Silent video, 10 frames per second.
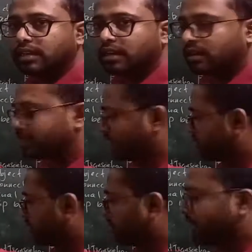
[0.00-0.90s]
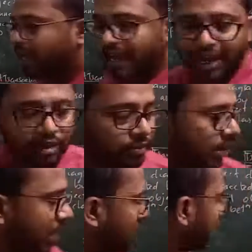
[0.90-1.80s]
class as well, and
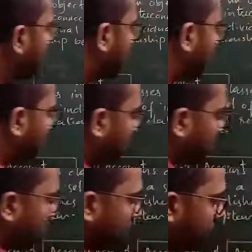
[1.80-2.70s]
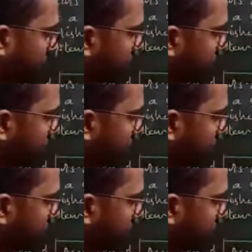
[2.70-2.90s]
we have the account number field